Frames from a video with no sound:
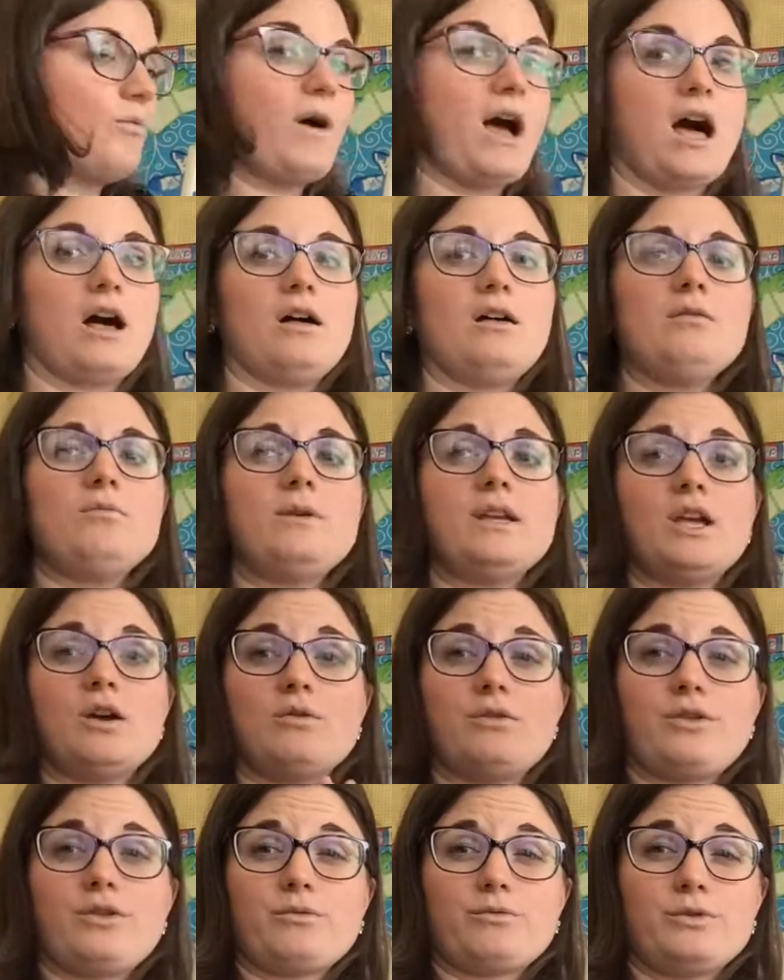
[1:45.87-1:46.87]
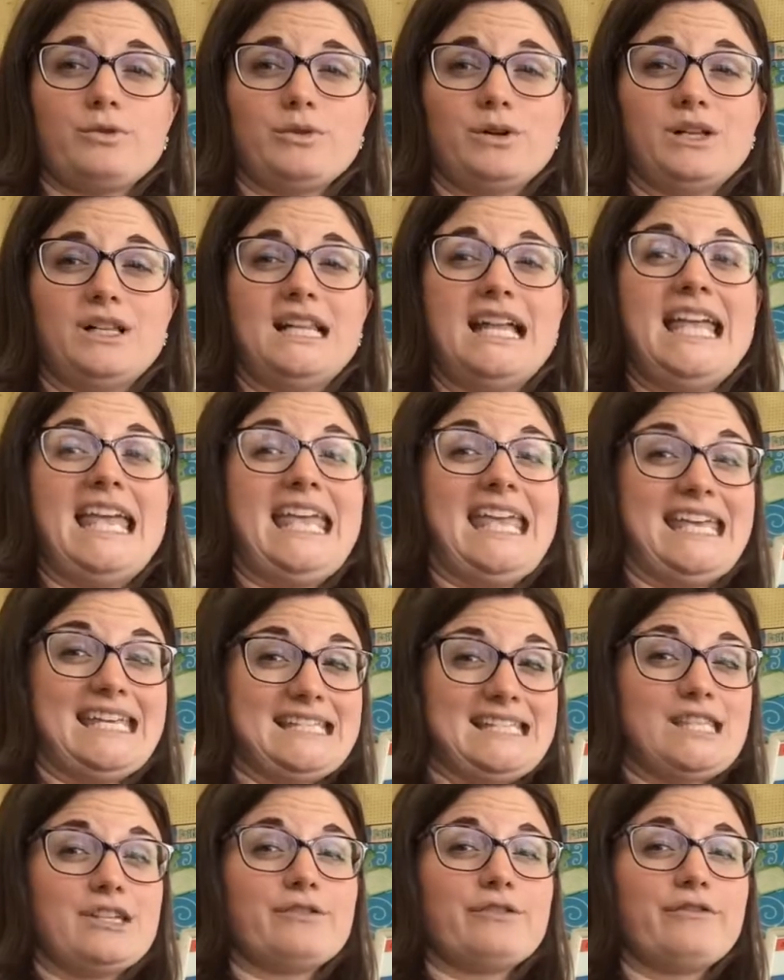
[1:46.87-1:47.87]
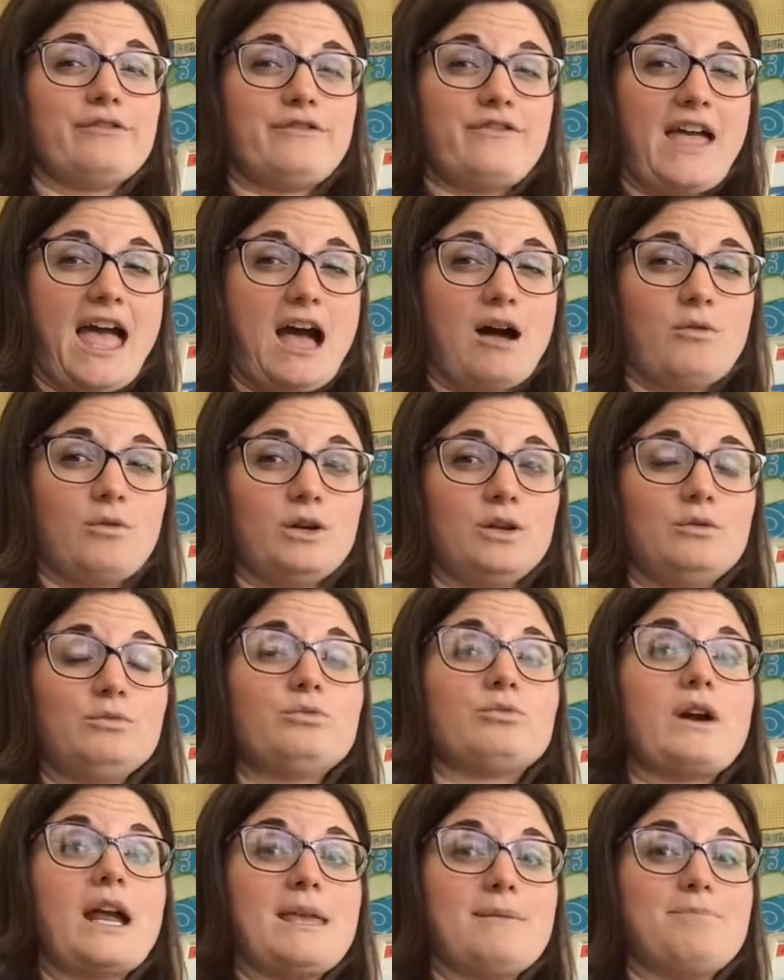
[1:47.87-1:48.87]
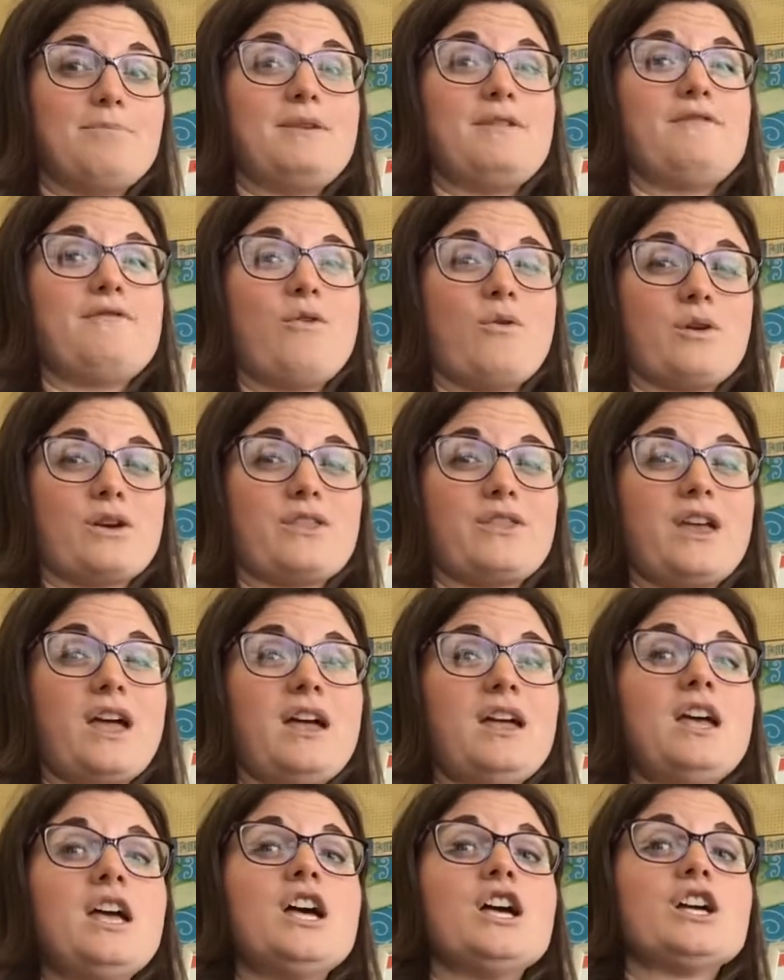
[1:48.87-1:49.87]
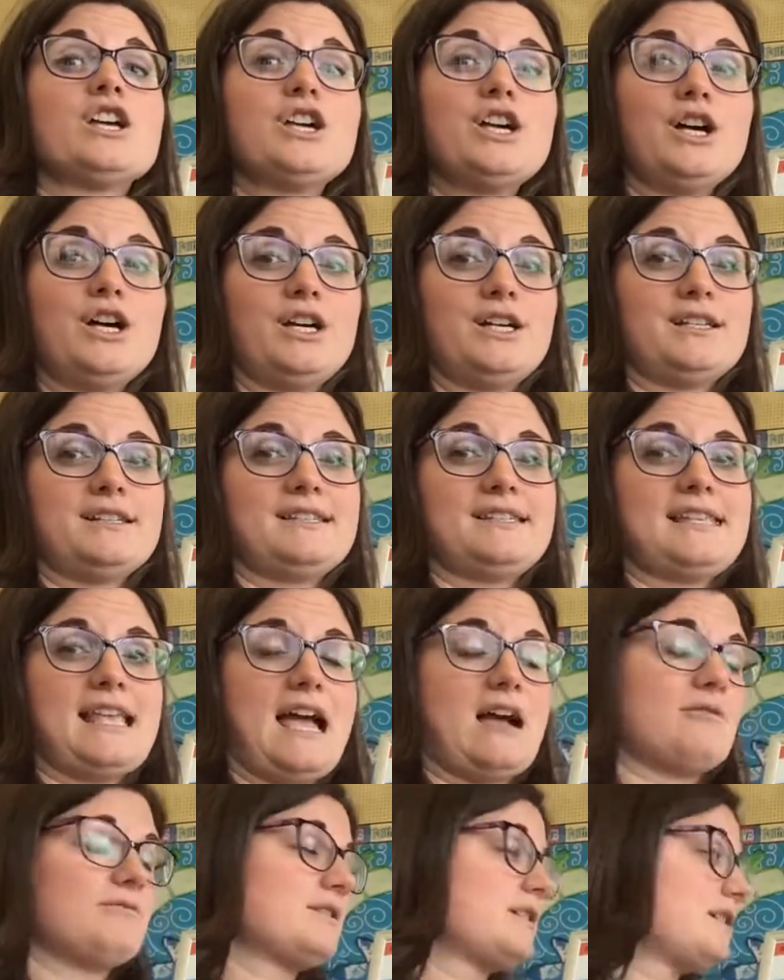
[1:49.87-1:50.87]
Well, we go to the rule. Is there a vowel right before the k sound?